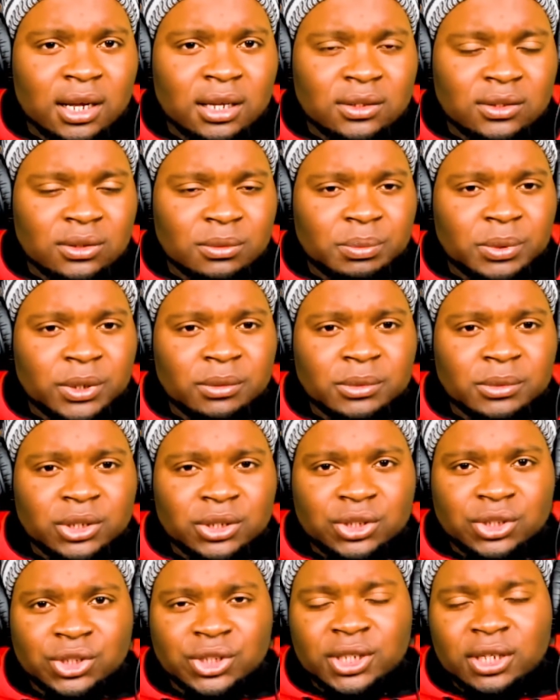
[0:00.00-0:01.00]
So pretty
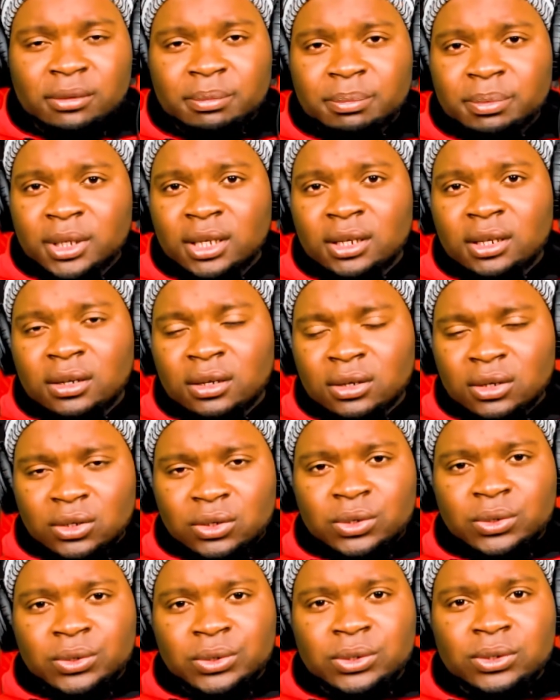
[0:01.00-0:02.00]
much JP
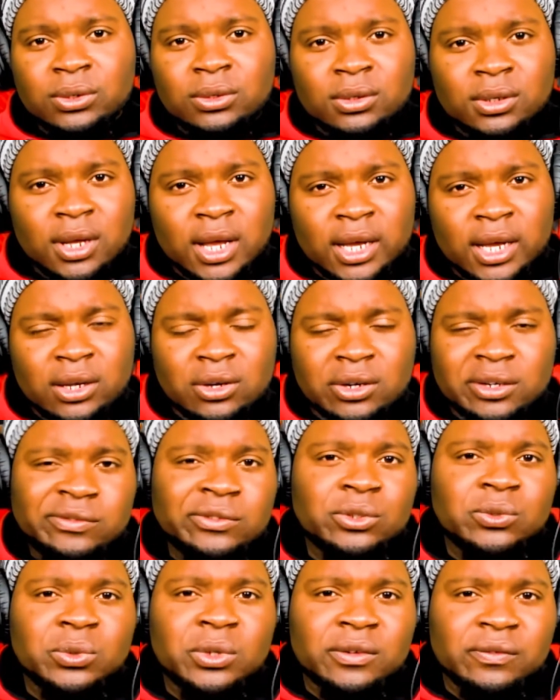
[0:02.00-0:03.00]
Euro, I got it for
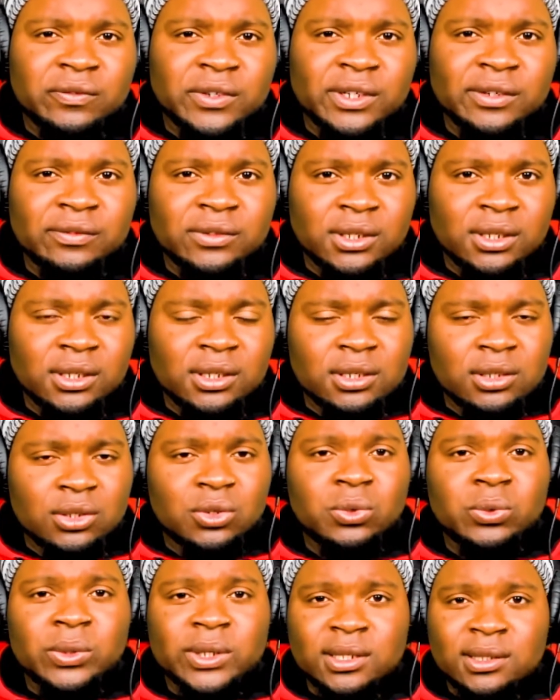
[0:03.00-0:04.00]
$12.50
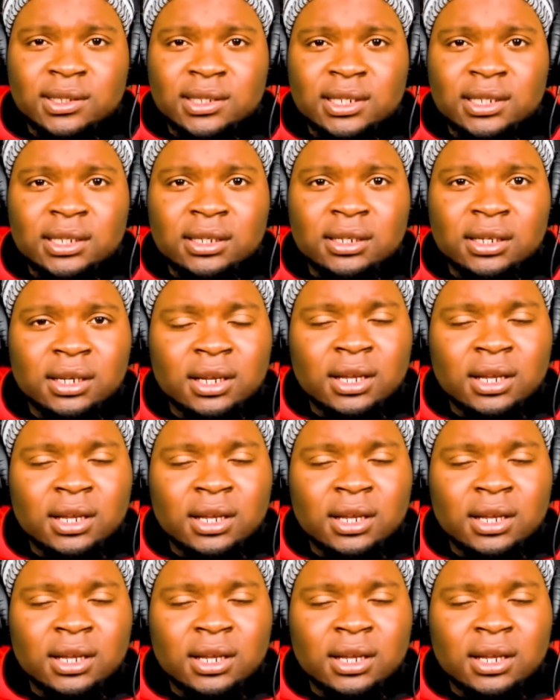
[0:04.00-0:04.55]
USD.